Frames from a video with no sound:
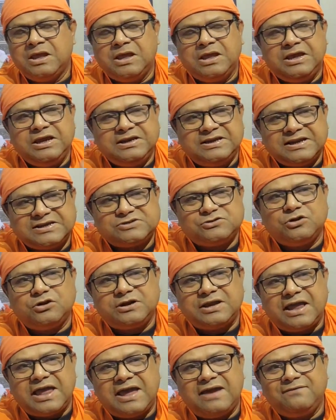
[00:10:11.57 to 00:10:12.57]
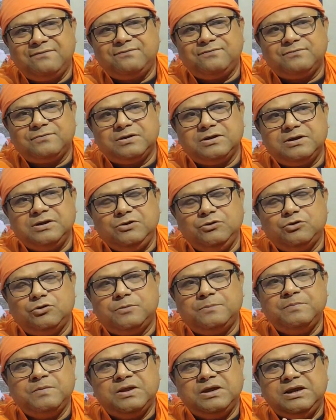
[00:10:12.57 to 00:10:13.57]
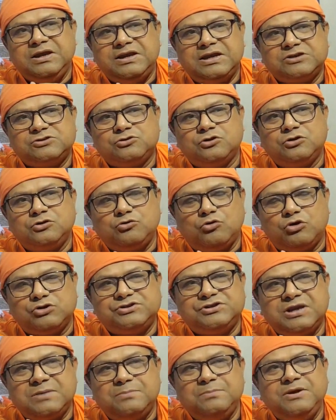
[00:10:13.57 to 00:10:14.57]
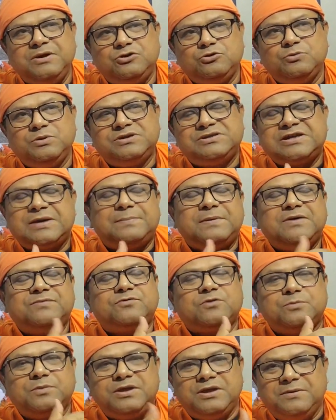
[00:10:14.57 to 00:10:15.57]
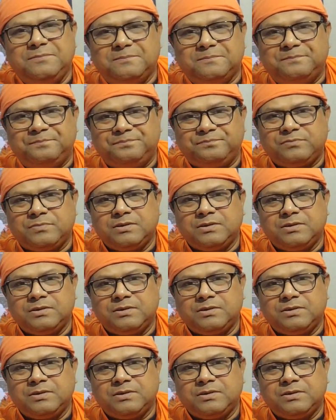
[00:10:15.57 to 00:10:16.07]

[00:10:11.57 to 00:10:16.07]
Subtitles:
He does not have, you know, he does not consider me to be separate from him.